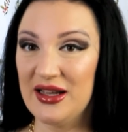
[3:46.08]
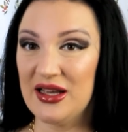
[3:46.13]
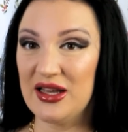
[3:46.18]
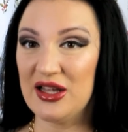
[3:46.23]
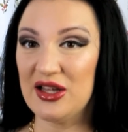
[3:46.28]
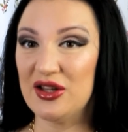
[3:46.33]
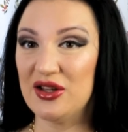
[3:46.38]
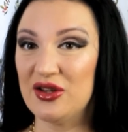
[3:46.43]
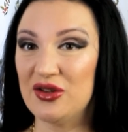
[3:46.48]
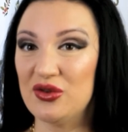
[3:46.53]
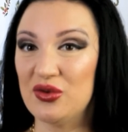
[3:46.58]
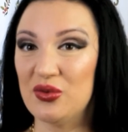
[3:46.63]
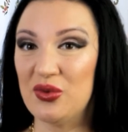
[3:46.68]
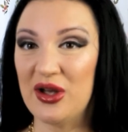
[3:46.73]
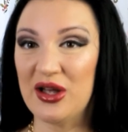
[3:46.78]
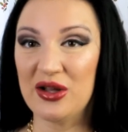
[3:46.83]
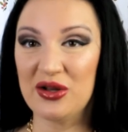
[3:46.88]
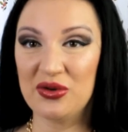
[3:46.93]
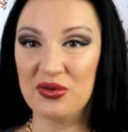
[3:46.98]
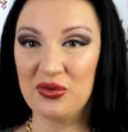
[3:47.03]
And
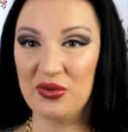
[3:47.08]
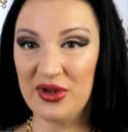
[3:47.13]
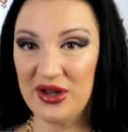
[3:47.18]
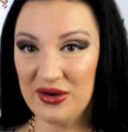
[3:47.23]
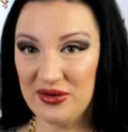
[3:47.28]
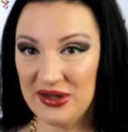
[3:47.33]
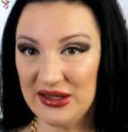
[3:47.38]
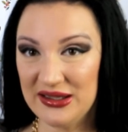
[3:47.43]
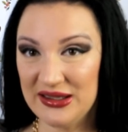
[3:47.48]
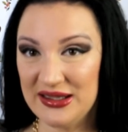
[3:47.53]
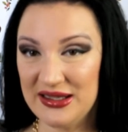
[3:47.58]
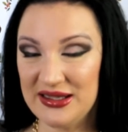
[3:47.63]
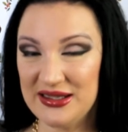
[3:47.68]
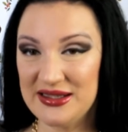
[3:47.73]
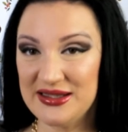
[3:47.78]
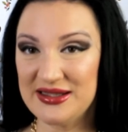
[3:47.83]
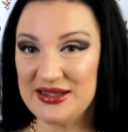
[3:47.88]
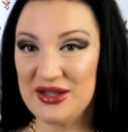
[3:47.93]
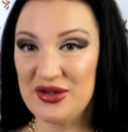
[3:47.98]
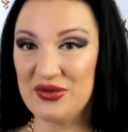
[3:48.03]
while wearing
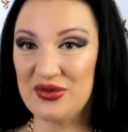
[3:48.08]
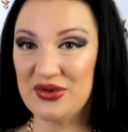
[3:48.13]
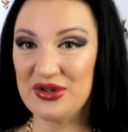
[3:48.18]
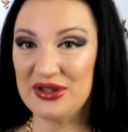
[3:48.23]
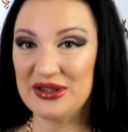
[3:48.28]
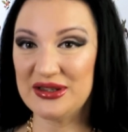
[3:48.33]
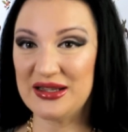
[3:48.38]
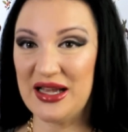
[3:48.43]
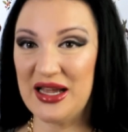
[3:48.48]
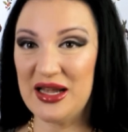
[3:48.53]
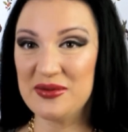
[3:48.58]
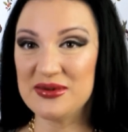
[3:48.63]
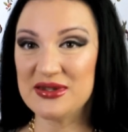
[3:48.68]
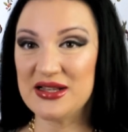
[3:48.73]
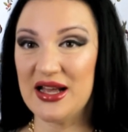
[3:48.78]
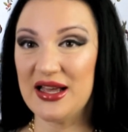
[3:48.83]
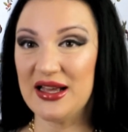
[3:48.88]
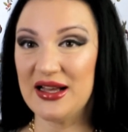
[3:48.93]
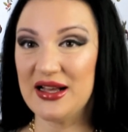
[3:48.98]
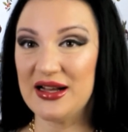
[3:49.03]
this, several times
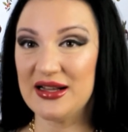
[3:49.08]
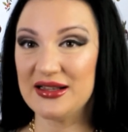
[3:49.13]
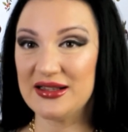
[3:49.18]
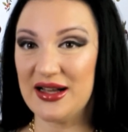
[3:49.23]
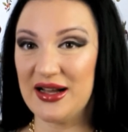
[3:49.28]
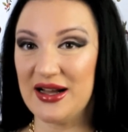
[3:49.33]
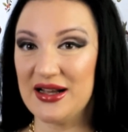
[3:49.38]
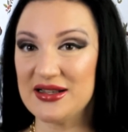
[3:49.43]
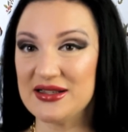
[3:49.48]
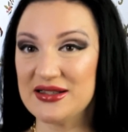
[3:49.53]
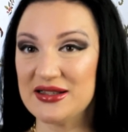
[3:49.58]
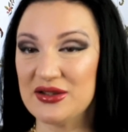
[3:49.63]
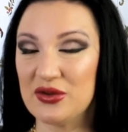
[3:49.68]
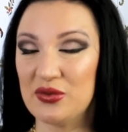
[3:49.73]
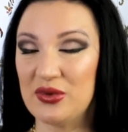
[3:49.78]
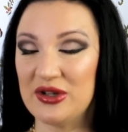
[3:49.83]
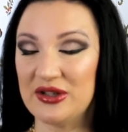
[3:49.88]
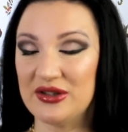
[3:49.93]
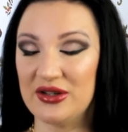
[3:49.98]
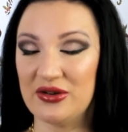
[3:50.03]
I got asked
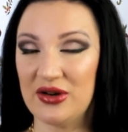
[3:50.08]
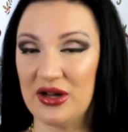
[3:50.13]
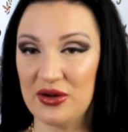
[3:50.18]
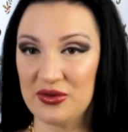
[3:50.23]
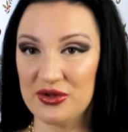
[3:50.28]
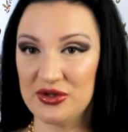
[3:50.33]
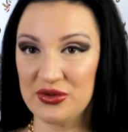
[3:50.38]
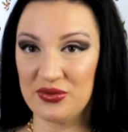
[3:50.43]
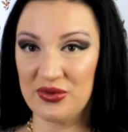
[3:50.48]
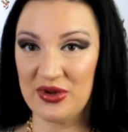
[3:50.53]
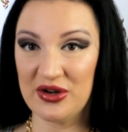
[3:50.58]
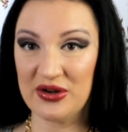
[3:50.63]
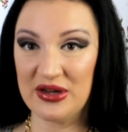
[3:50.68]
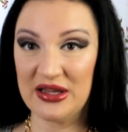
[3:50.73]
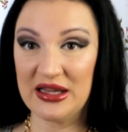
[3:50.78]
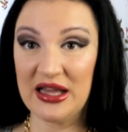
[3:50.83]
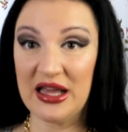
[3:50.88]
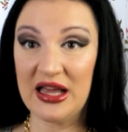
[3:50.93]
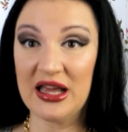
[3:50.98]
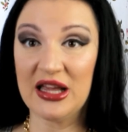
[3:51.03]
whether I was
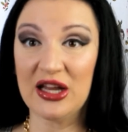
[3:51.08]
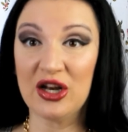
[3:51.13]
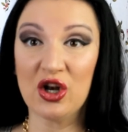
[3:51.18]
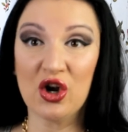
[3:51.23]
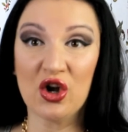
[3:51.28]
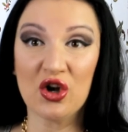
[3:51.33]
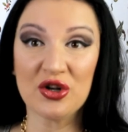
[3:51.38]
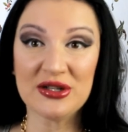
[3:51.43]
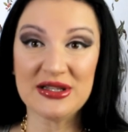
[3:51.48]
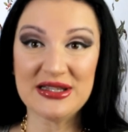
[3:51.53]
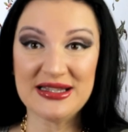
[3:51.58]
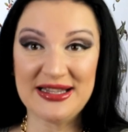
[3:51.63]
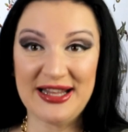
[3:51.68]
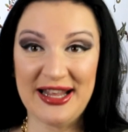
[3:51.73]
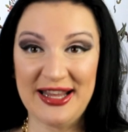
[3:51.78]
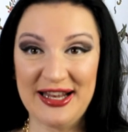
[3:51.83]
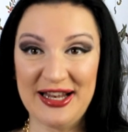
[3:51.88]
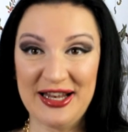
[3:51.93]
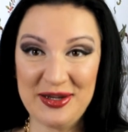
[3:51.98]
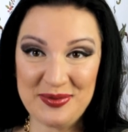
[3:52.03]
wearing a long
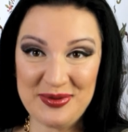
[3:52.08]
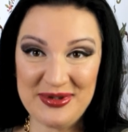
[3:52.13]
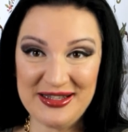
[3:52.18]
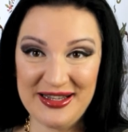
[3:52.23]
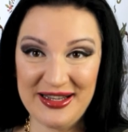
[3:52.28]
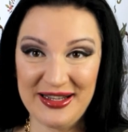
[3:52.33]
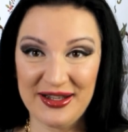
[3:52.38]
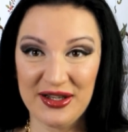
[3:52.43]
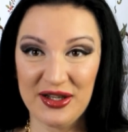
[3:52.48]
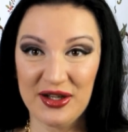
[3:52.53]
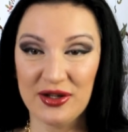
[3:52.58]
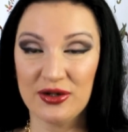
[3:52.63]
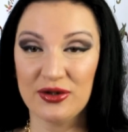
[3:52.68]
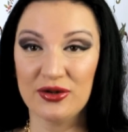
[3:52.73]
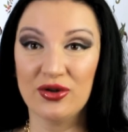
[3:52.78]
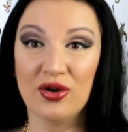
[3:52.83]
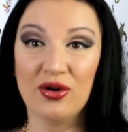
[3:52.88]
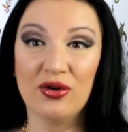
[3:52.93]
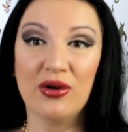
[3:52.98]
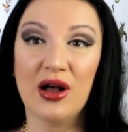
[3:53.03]
stay lipstick.
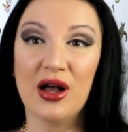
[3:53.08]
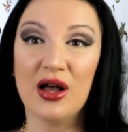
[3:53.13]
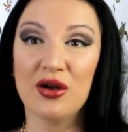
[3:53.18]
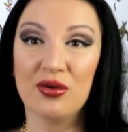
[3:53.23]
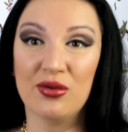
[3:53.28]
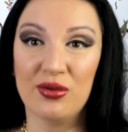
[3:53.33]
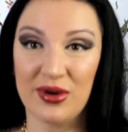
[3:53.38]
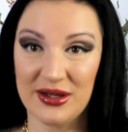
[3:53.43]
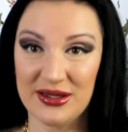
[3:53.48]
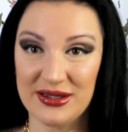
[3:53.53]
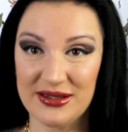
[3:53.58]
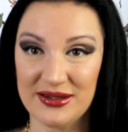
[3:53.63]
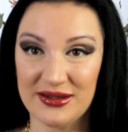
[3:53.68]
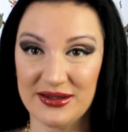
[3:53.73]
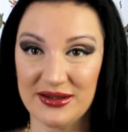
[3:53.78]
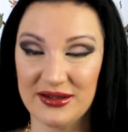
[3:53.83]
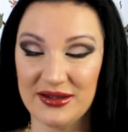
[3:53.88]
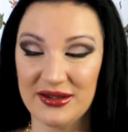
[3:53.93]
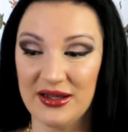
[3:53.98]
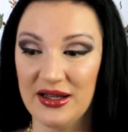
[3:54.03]
No, I wasn't.
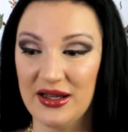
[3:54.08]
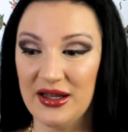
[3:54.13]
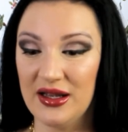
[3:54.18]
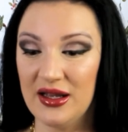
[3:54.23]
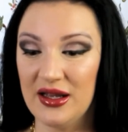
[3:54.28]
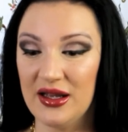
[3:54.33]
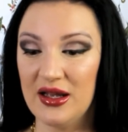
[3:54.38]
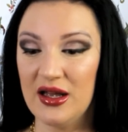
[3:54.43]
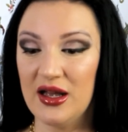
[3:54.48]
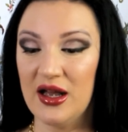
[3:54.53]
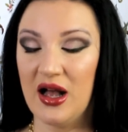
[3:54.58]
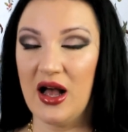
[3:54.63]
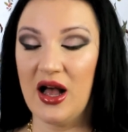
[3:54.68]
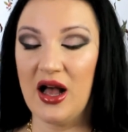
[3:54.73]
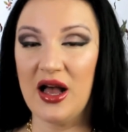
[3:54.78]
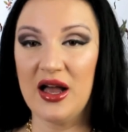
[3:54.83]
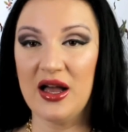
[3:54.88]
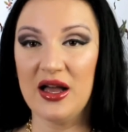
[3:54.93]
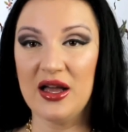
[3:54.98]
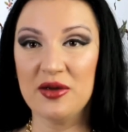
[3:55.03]

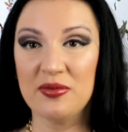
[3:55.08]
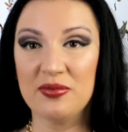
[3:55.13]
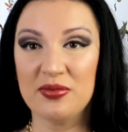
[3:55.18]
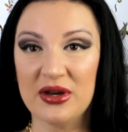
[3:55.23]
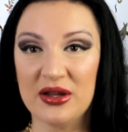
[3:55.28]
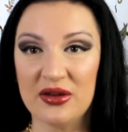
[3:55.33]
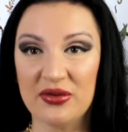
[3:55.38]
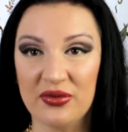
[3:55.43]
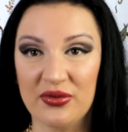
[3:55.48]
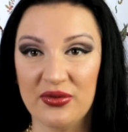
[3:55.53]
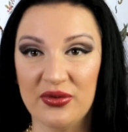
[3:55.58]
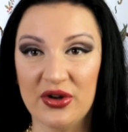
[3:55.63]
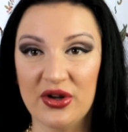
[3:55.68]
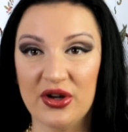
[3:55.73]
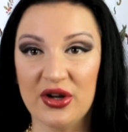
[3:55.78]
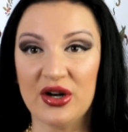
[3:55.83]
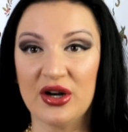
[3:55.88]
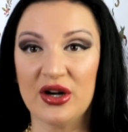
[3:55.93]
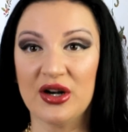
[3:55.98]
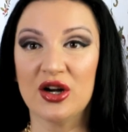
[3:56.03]
I
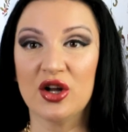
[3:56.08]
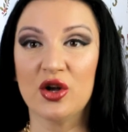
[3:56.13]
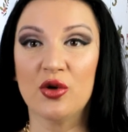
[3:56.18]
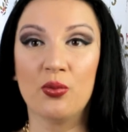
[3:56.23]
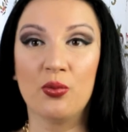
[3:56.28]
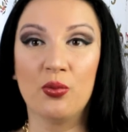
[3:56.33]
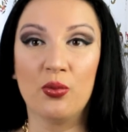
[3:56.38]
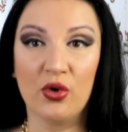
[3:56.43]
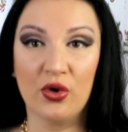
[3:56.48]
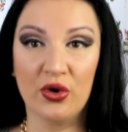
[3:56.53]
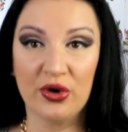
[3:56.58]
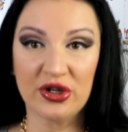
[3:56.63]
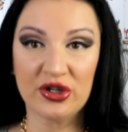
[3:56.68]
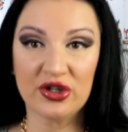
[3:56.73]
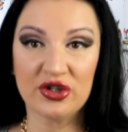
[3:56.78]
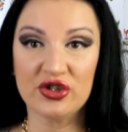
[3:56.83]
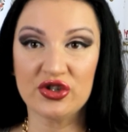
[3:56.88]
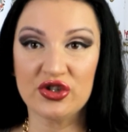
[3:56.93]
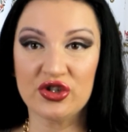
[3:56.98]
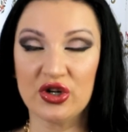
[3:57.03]
prefer
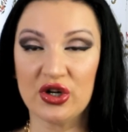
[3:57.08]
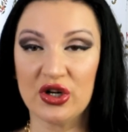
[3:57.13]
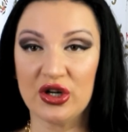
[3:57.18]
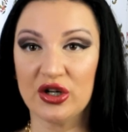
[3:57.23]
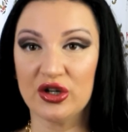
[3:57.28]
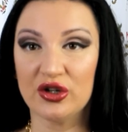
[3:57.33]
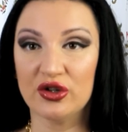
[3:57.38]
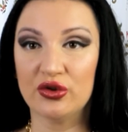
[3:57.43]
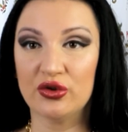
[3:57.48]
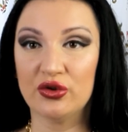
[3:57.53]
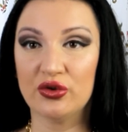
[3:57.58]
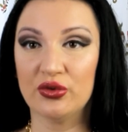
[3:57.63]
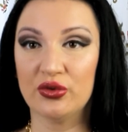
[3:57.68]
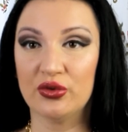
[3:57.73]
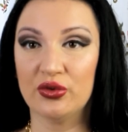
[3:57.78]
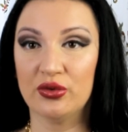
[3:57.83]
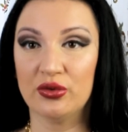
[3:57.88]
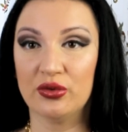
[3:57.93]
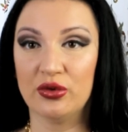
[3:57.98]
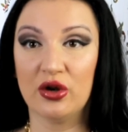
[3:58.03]
moisture to
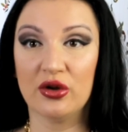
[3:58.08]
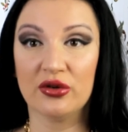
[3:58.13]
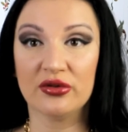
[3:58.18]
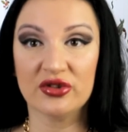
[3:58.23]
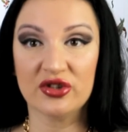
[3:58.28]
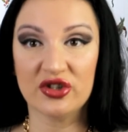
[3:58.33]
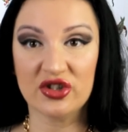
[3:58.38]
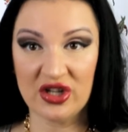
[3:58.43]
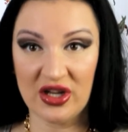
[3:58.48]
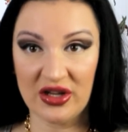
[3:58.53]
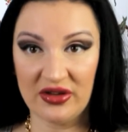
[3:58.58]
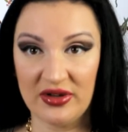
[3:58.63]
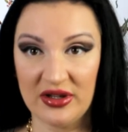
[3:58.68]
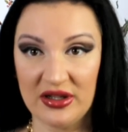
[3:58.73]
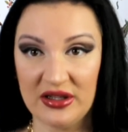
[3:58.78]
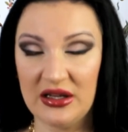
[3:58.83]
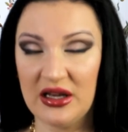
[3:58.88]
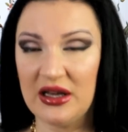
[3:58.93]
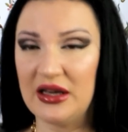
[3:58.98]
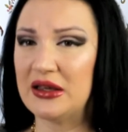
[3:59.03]

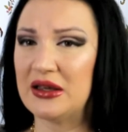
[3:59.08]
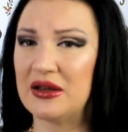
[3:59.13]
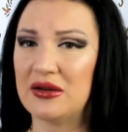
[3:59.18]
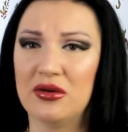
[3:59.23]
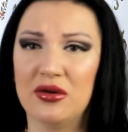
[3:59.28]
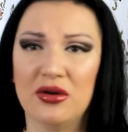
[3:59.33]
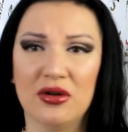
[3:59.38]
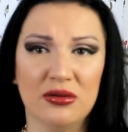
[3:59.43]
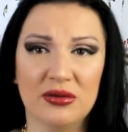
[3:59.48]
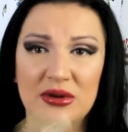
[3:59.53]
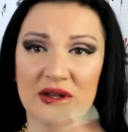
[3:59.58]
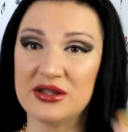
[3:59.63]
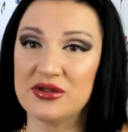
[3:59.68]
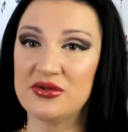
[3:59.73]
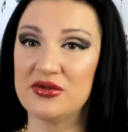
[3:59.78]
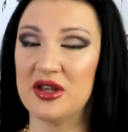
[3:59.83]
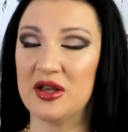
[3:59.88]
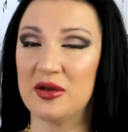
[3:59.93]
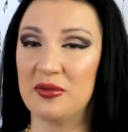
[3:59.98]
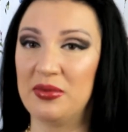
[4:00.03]
longevity. I can always
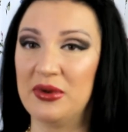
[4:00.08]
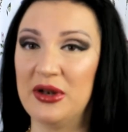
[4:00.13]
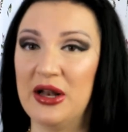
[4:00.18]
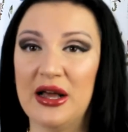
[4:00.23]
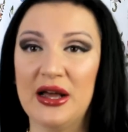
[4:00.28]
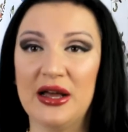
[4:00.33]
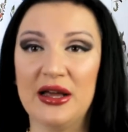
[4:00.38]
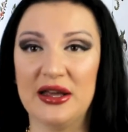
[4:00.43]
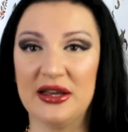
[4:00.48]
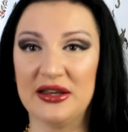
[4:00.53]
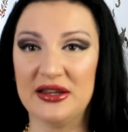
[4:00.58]
reapply, I